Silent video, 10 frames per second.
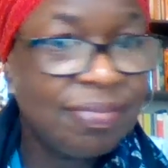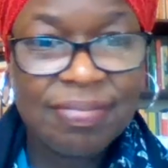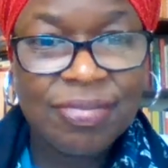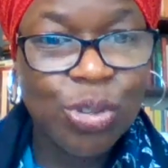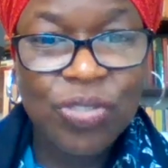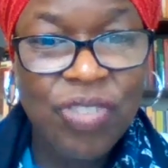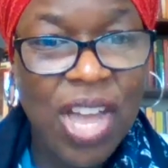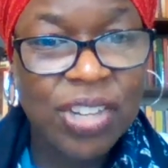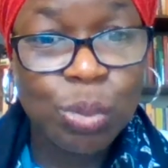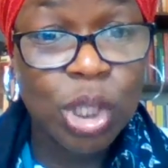you can
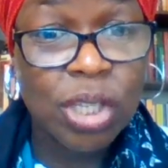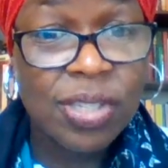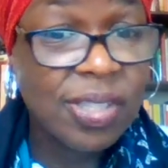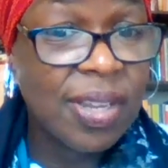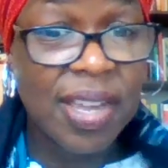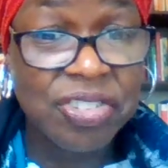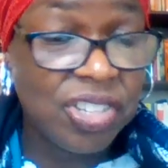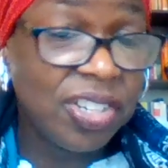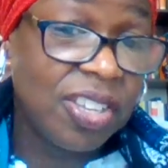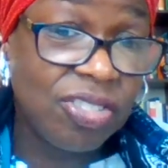find a really good
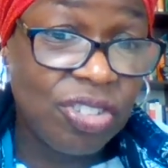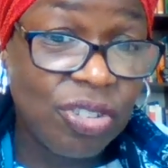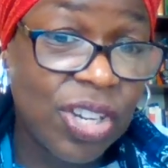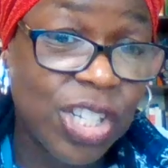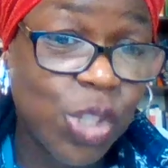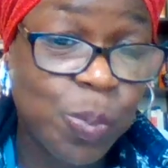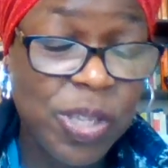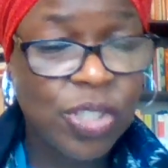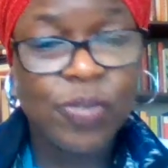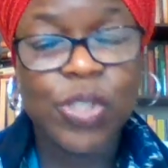selection and they're
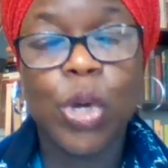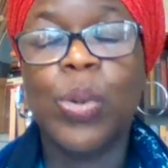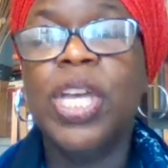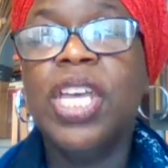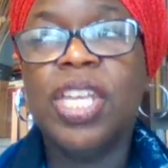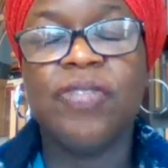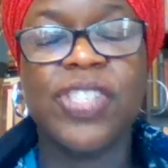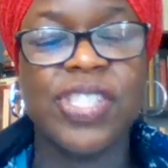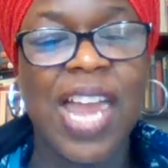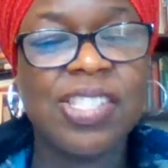inexpensive. So if
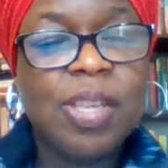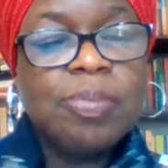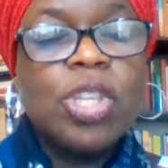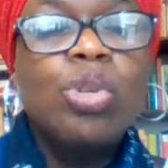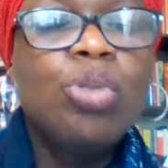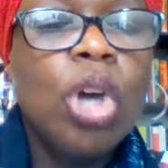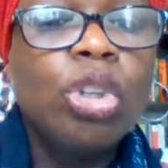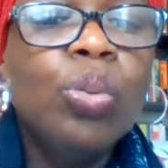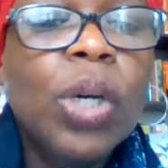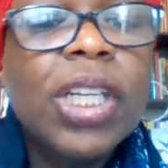it's not something you know
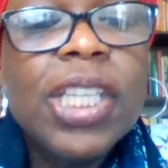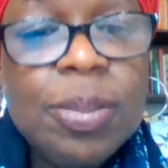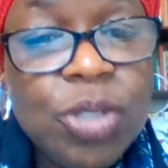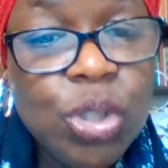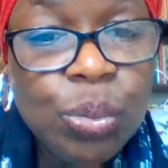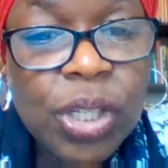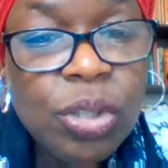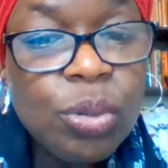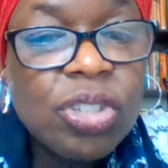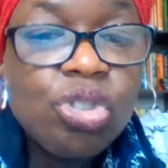you want to keep doing,
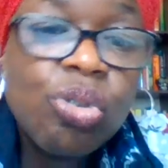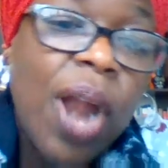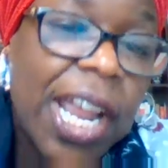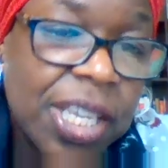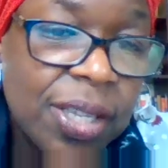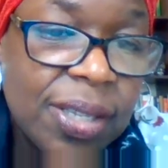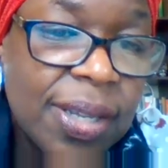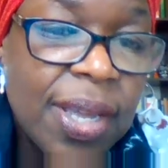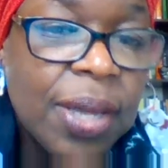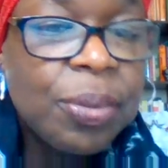you can try it
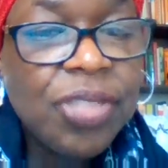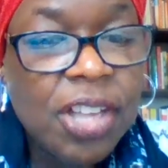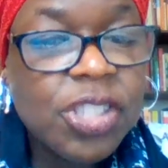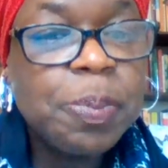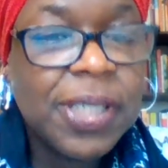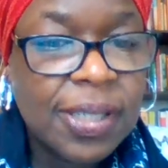without spending